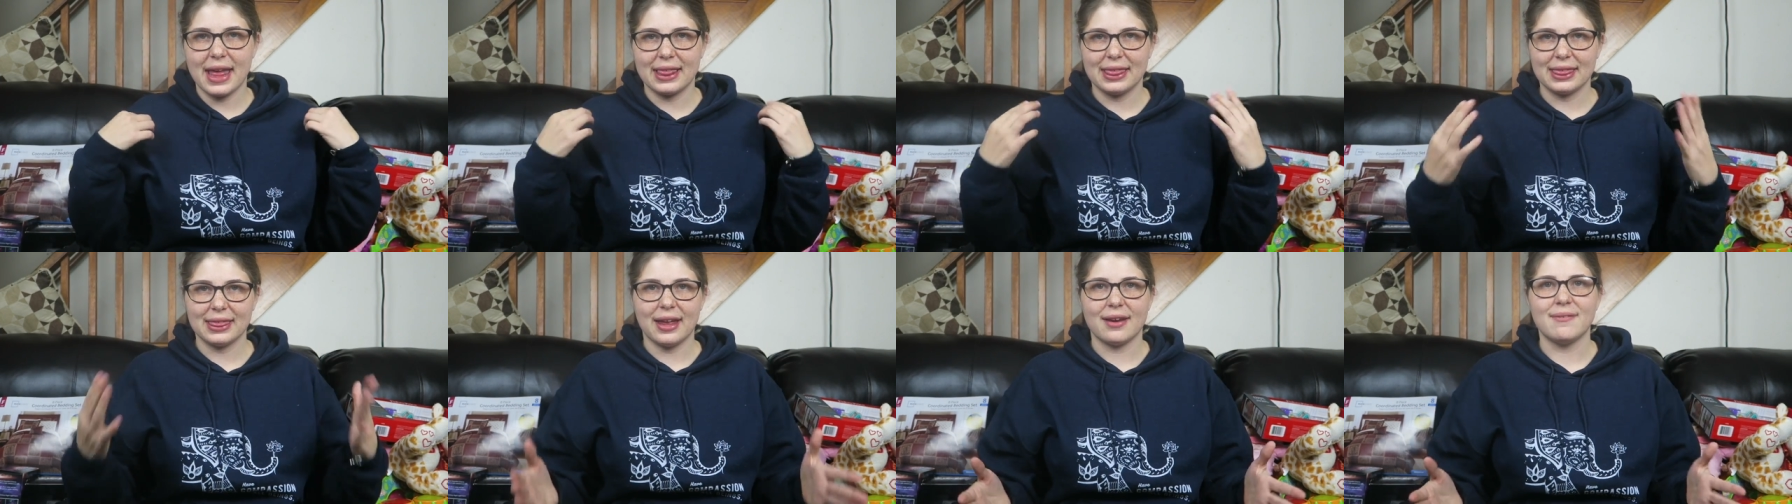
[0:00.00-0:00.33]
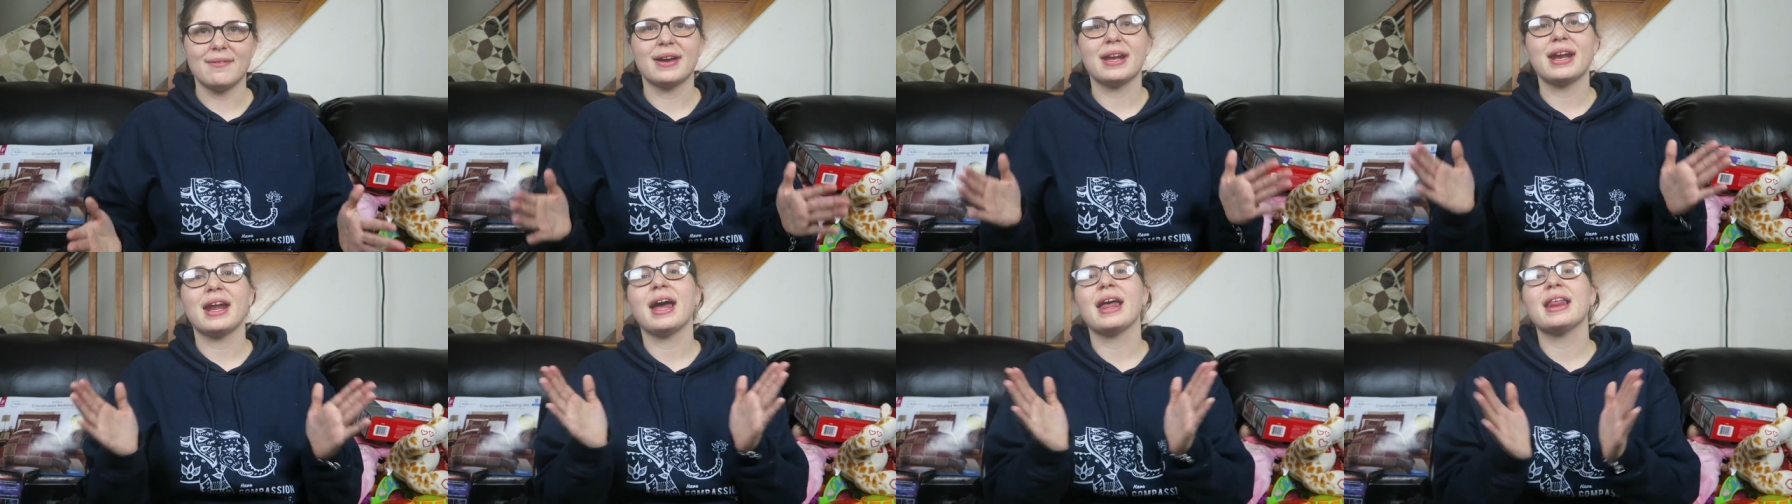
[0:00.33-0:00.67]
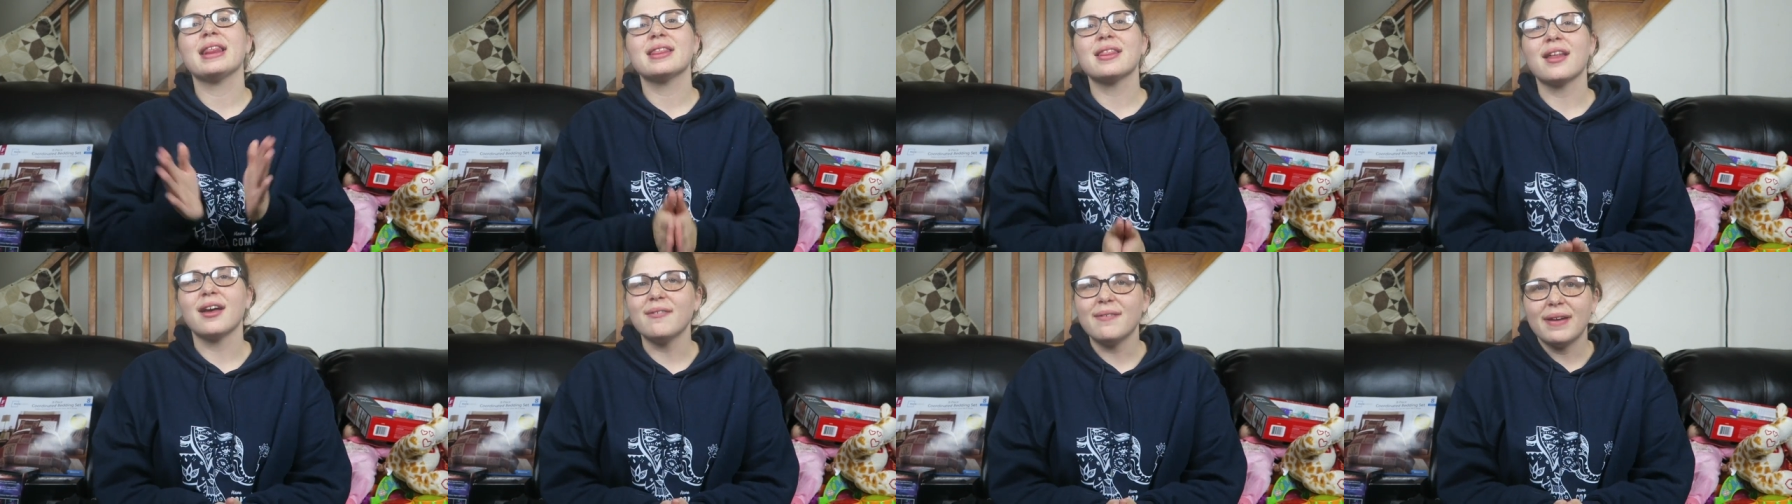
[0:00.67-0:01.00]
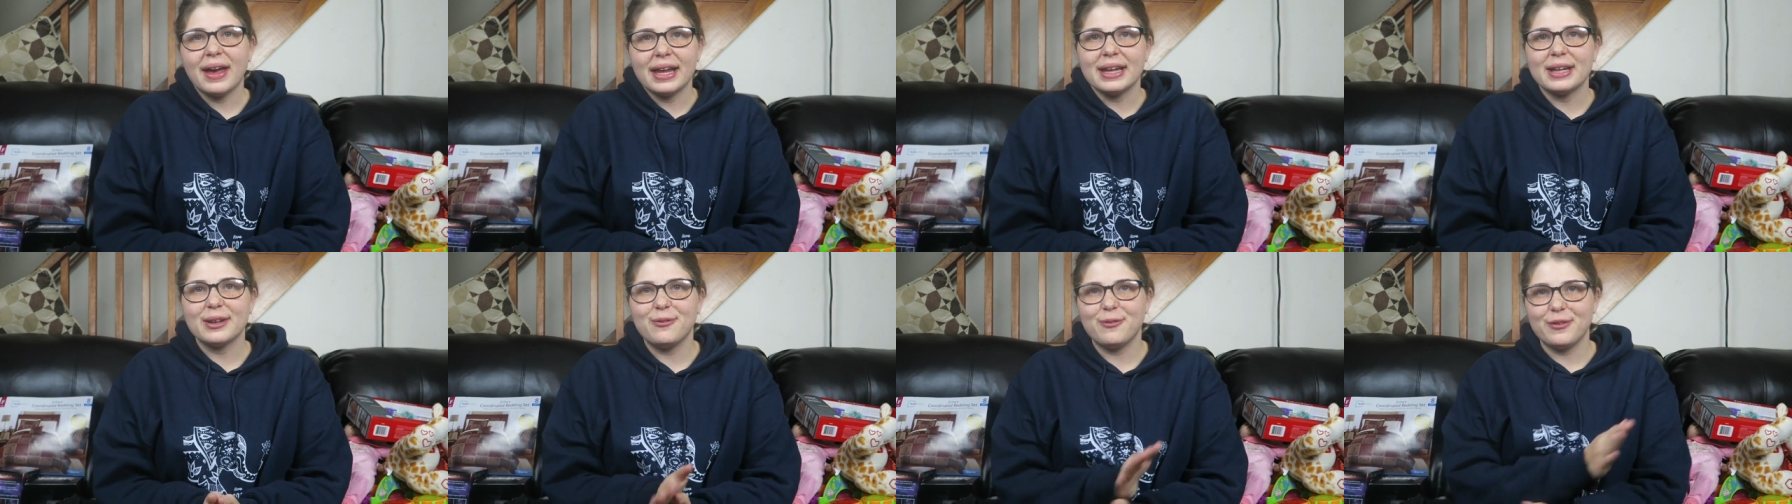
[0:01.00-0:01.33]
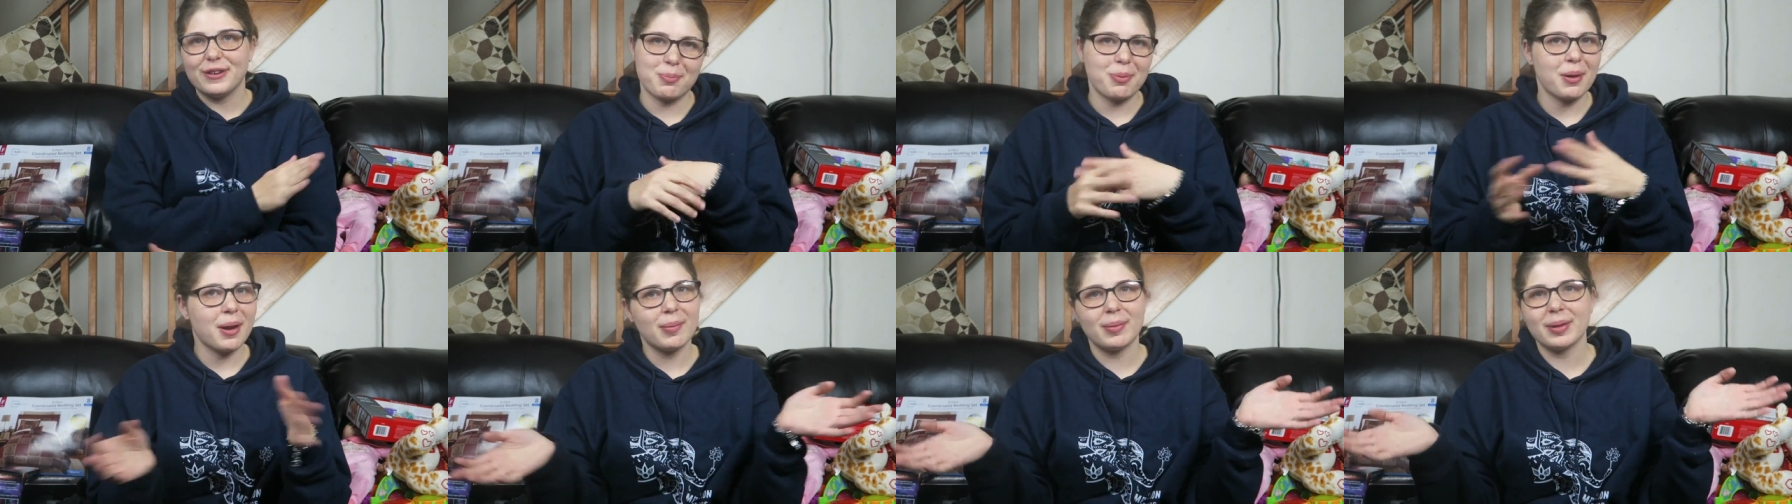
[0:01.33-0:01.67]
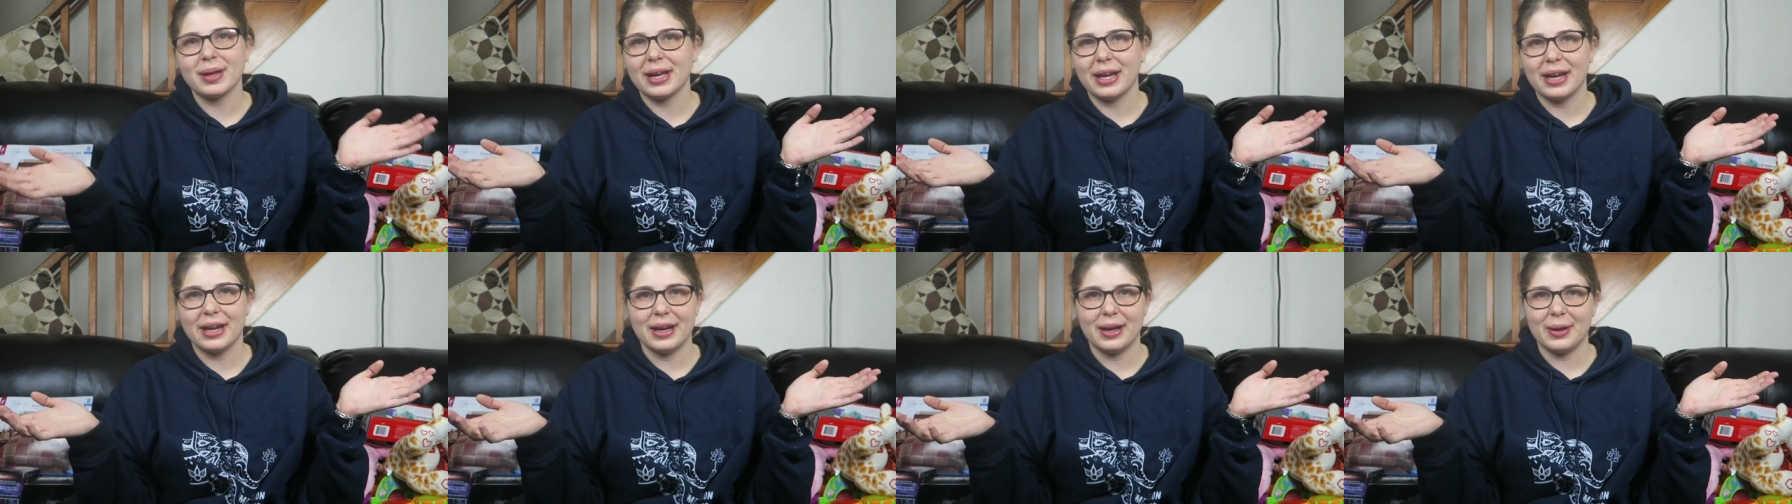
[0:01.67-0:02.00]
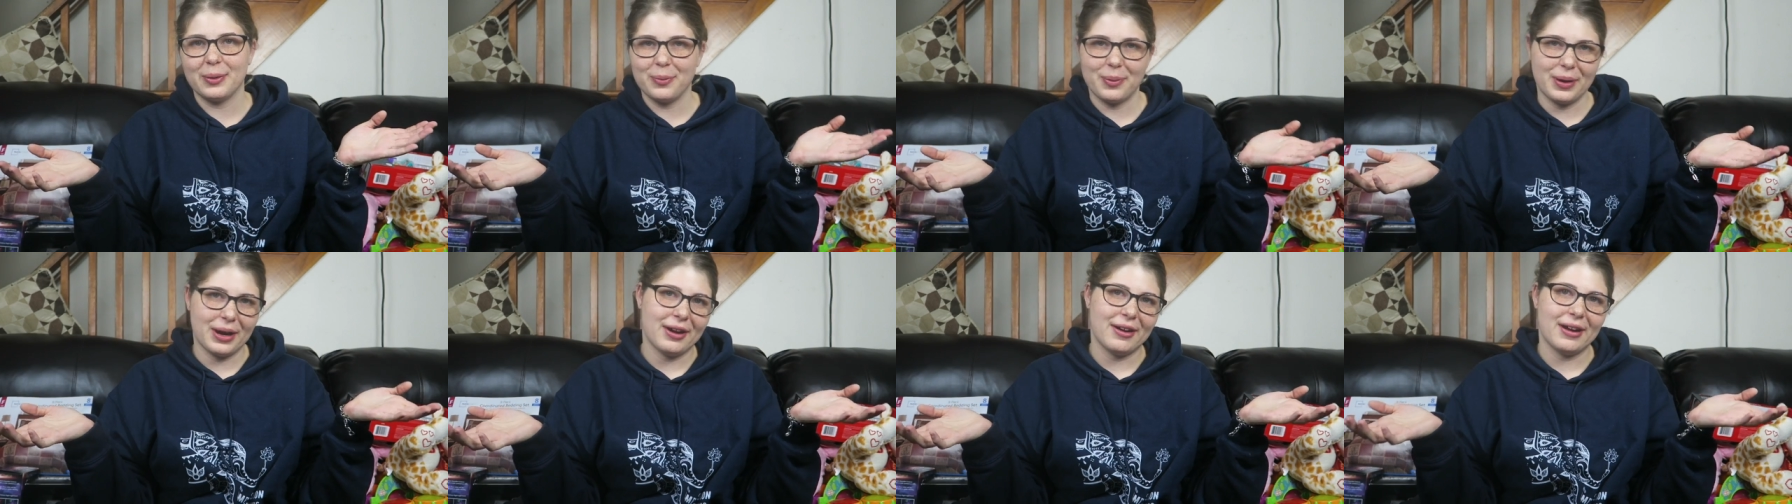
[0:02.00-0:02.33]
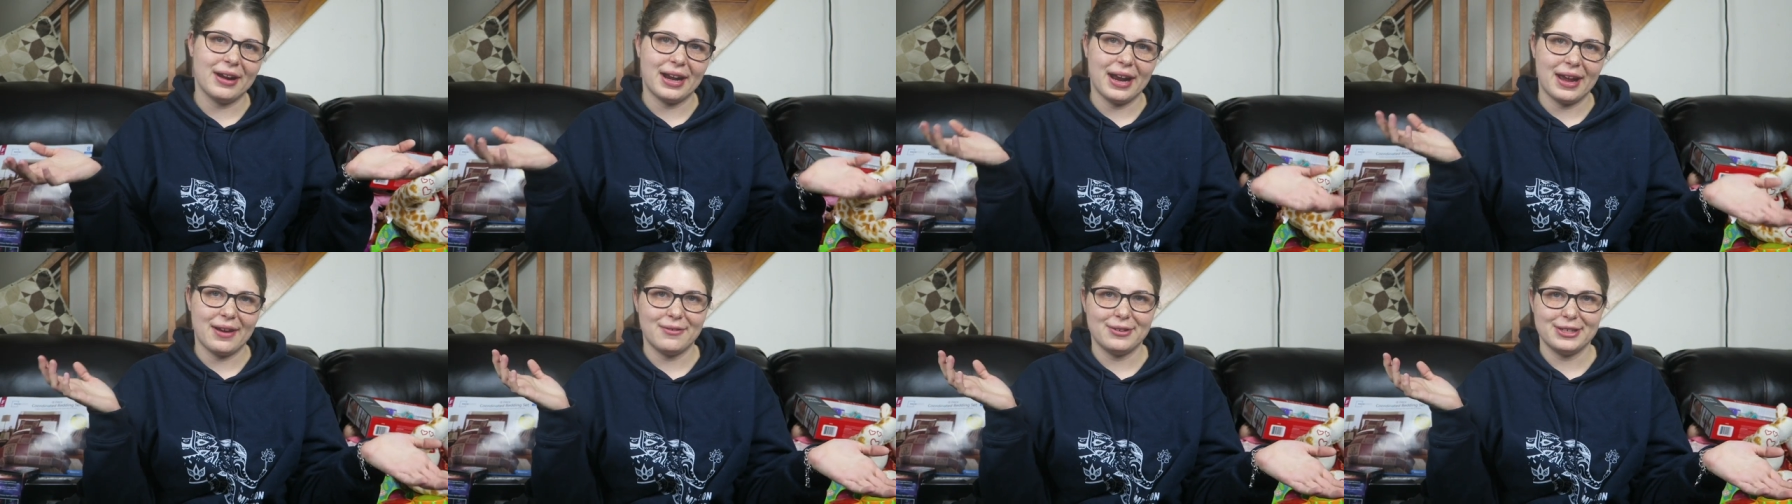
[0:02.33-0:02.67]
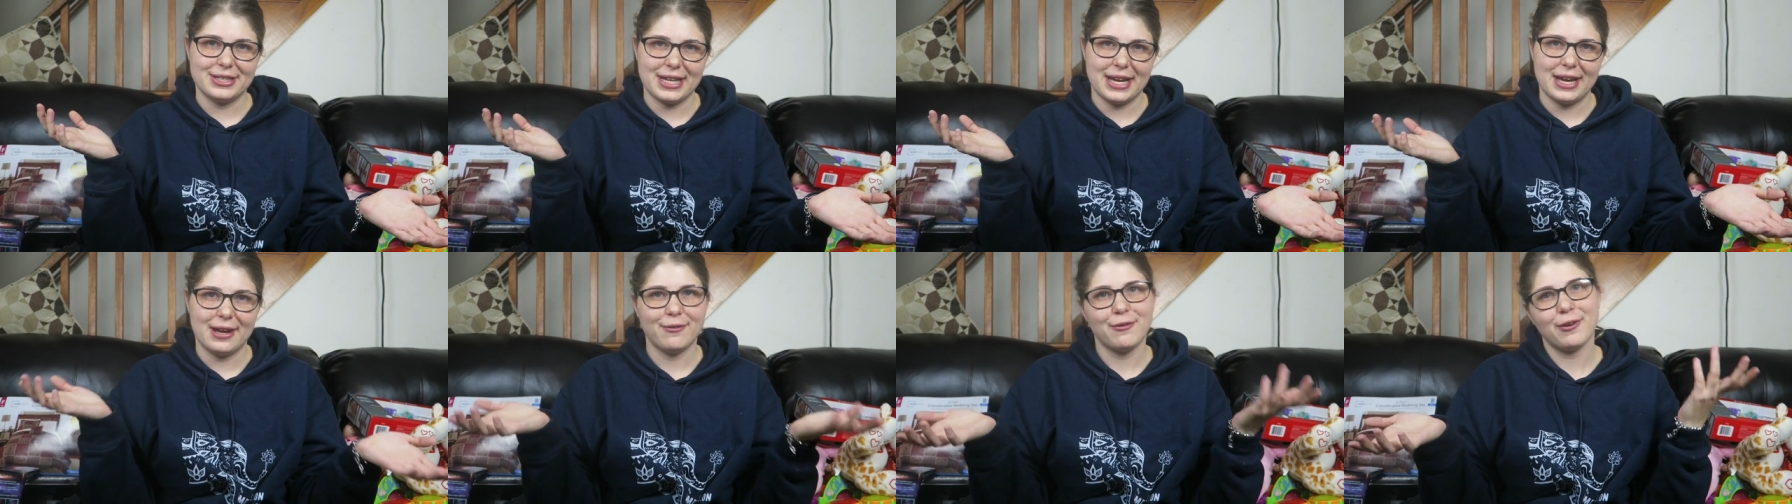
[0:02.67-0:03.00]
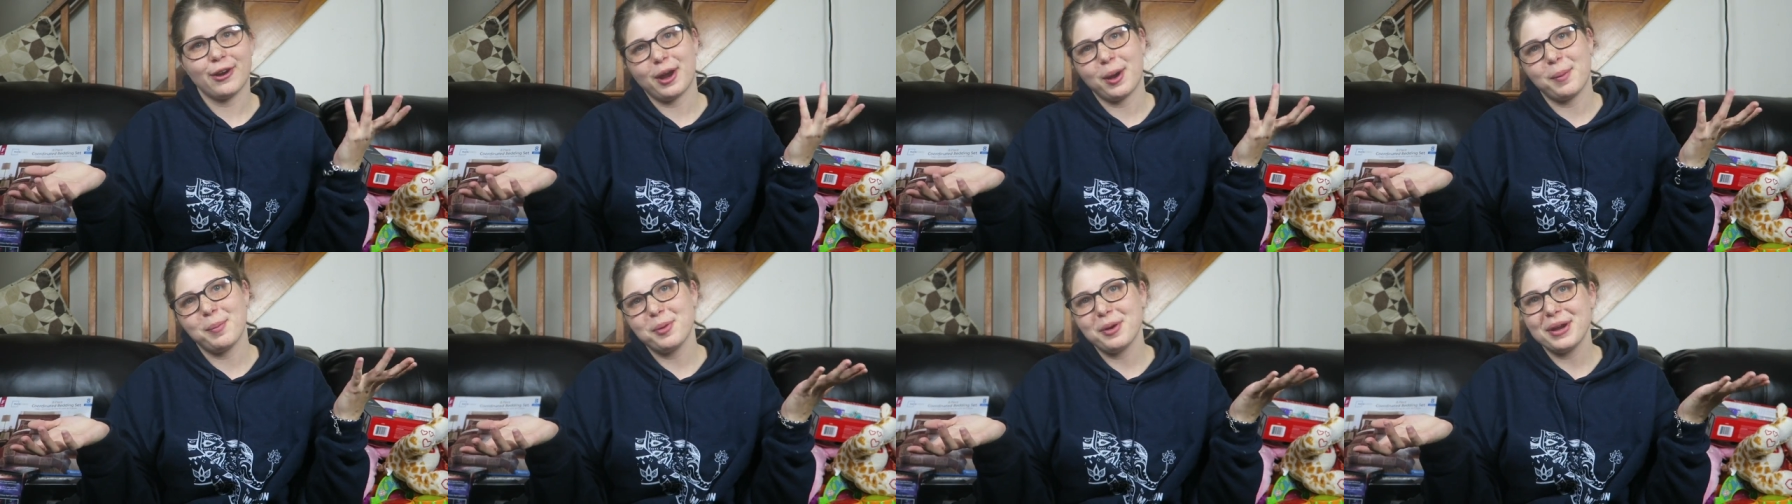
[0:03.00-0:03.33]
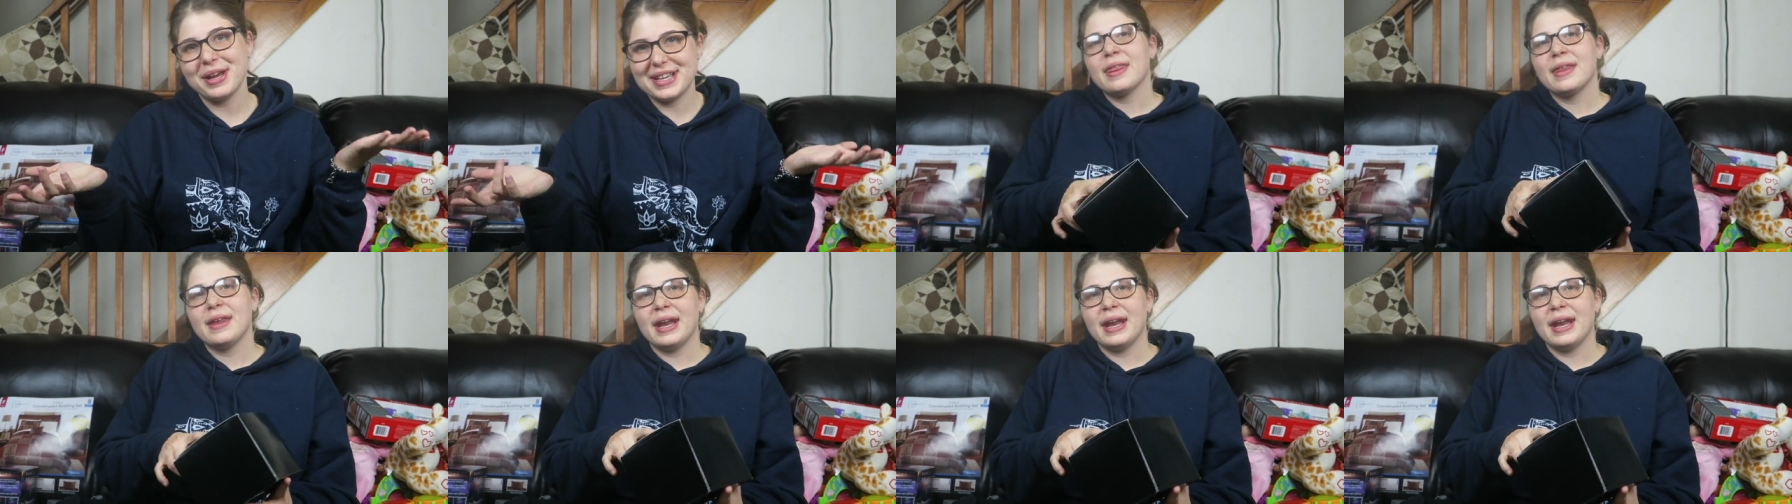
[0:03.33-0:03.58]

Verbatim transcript: I love it. I love elephant. Probably gonna wear it every day for a couple weeks.